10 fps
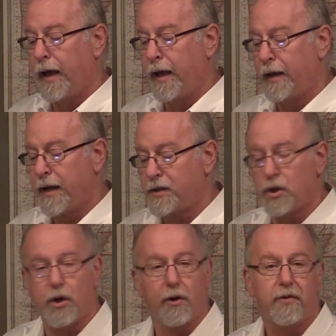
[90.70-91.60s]
and as a
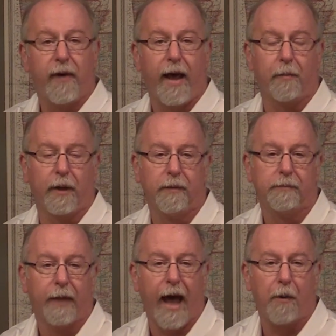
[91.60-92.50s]
church family?
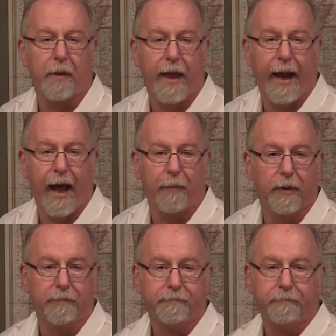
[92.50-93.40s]
How will that happen?